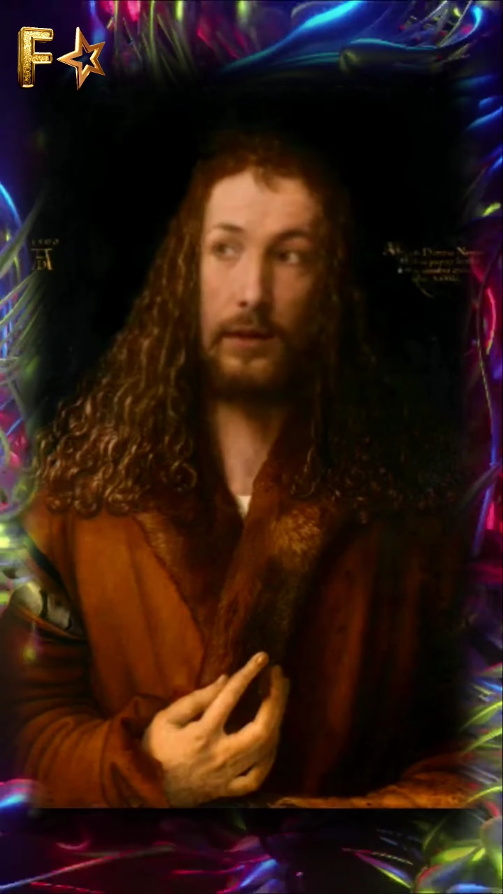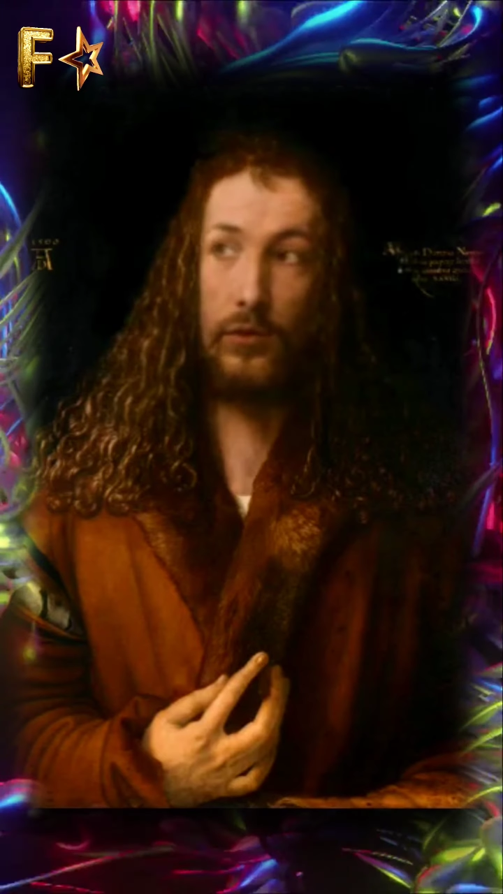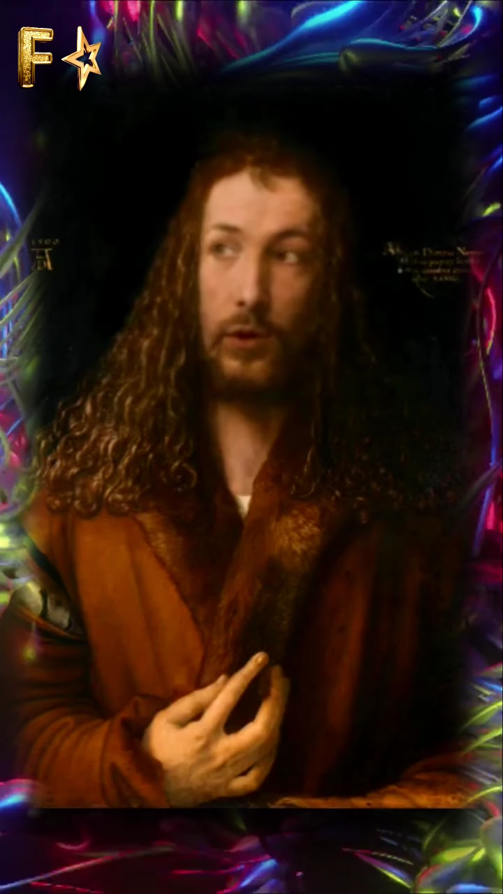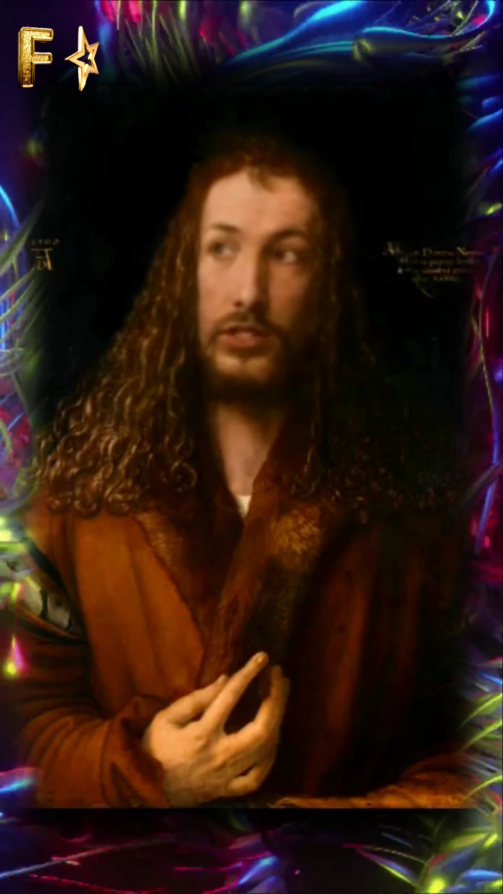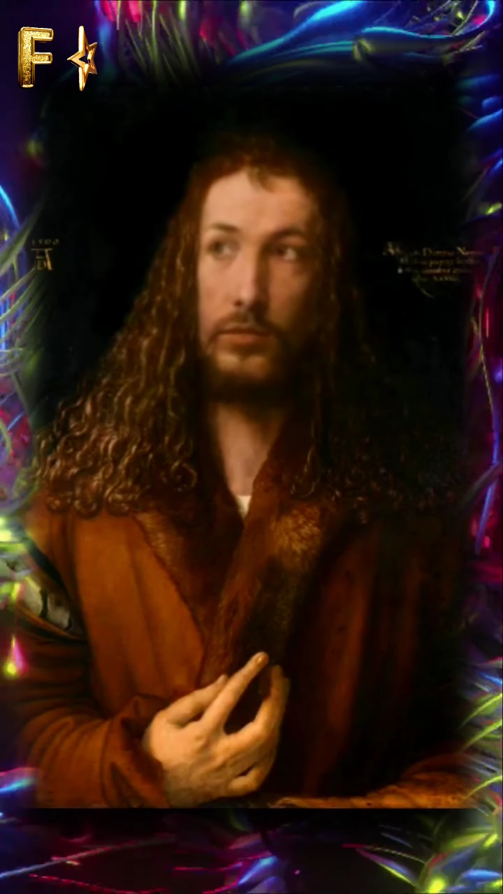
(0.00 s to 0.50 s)
but the
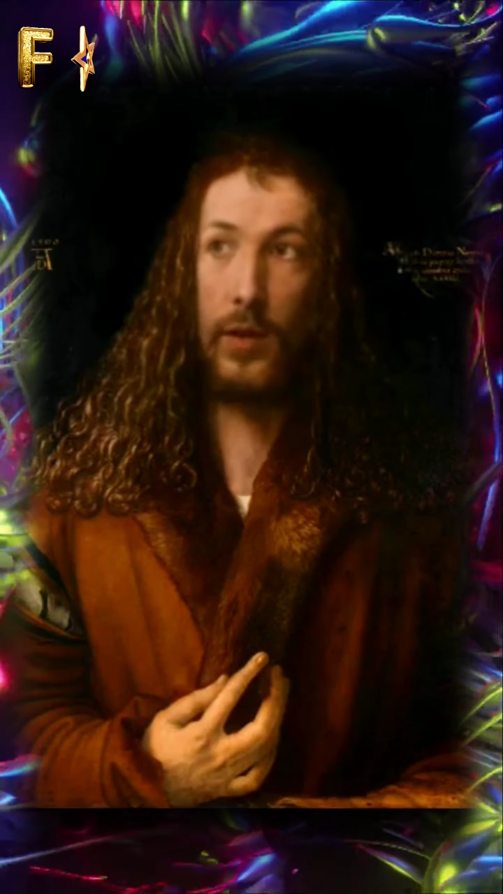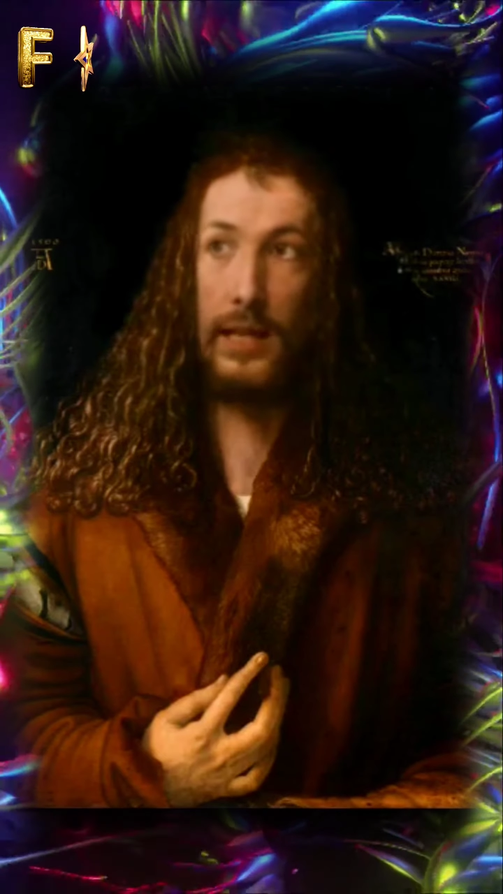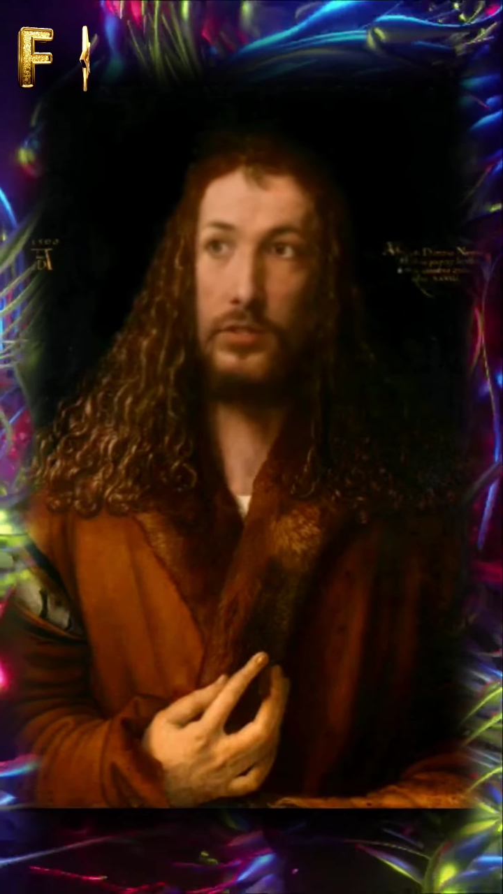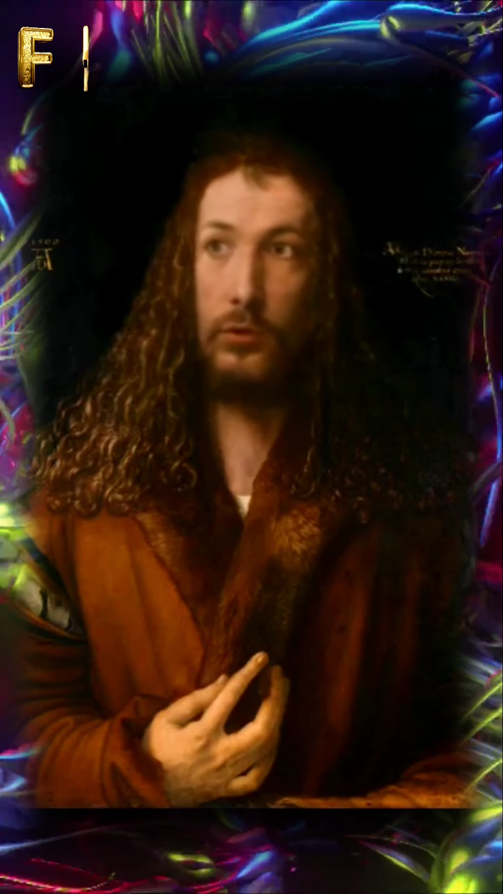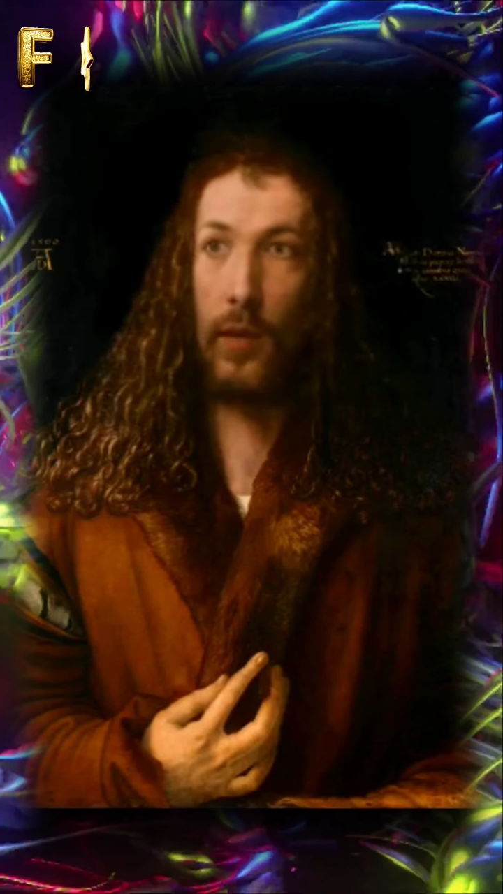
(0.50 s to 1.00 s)
first to
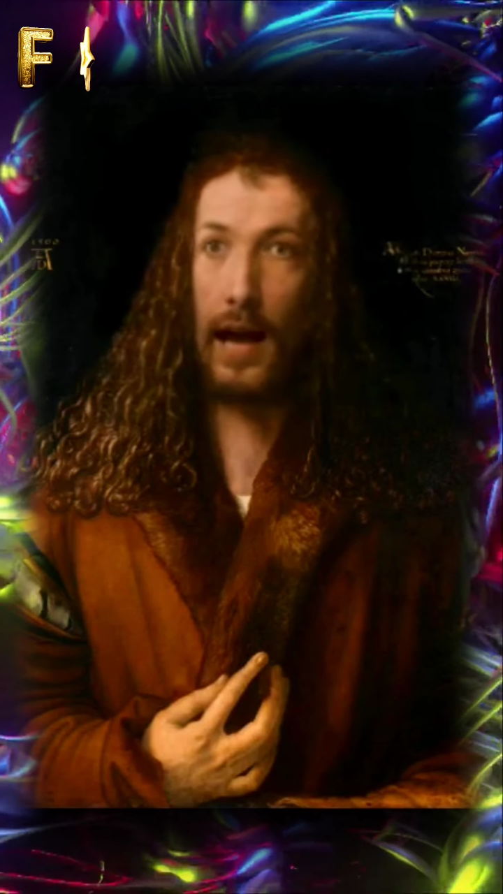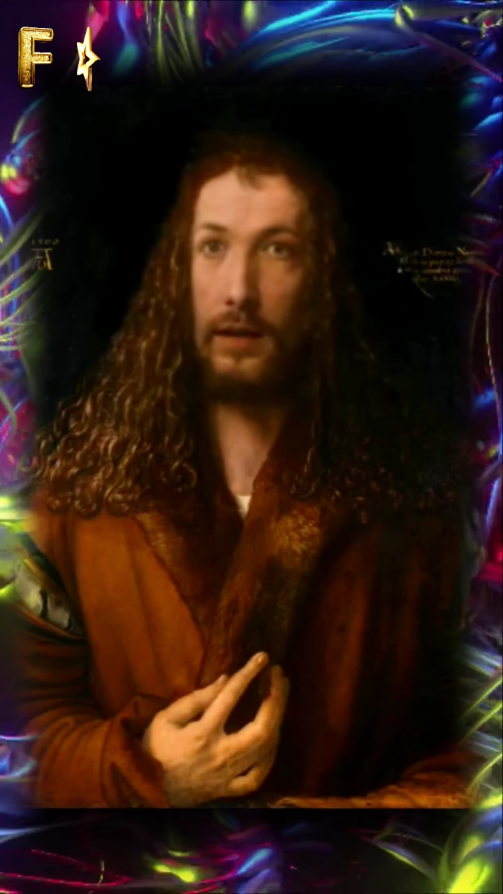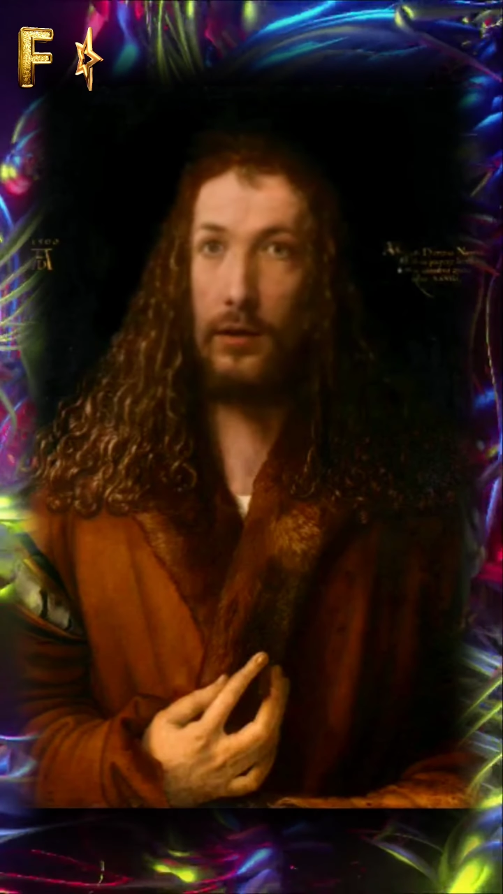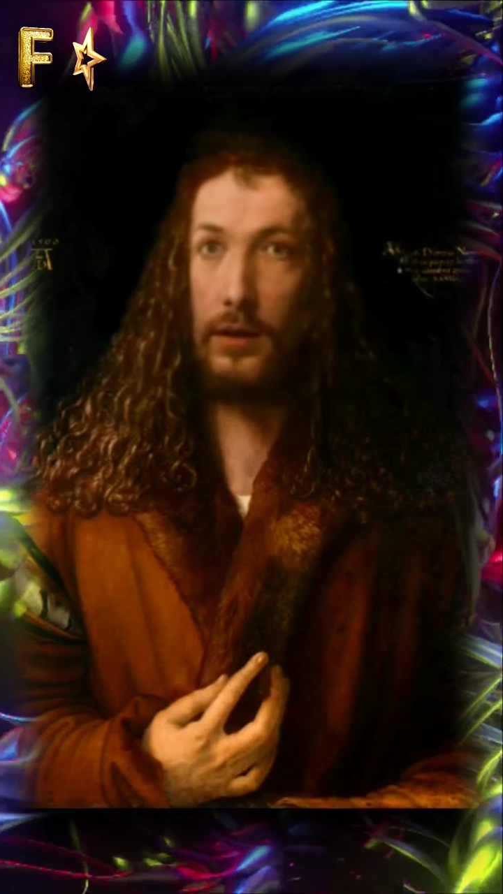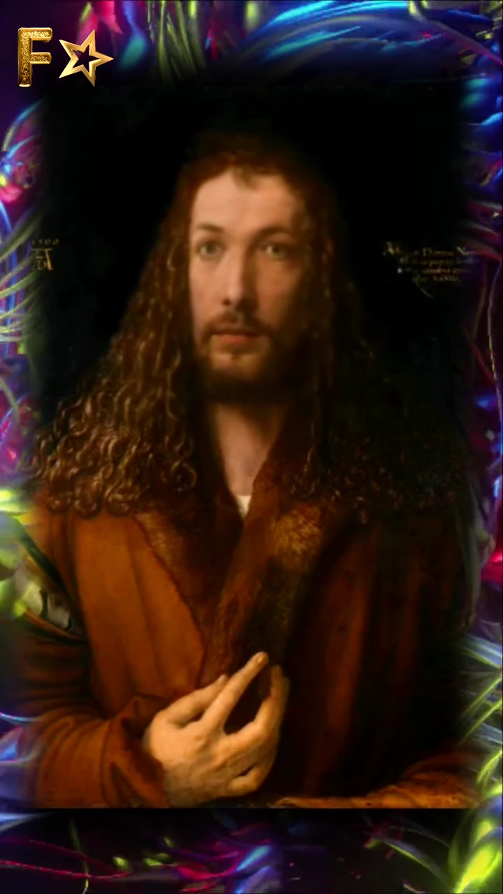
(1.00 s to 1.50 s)
break so
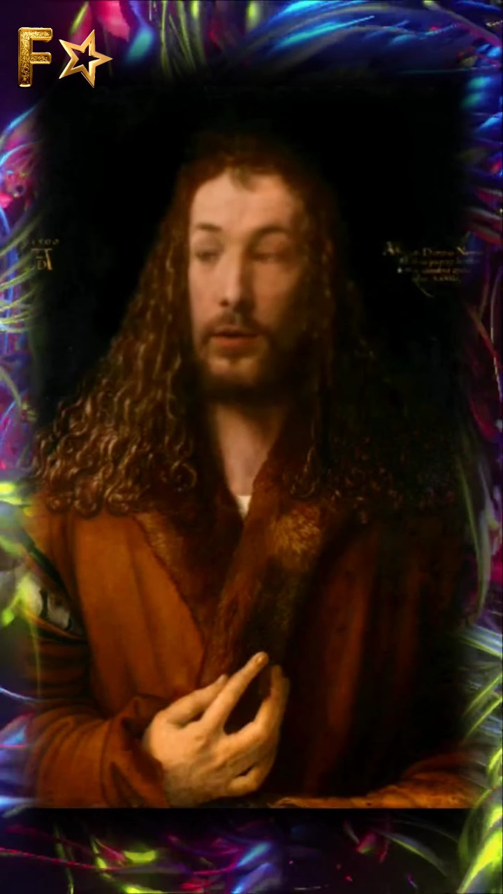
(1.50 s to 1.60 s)
radically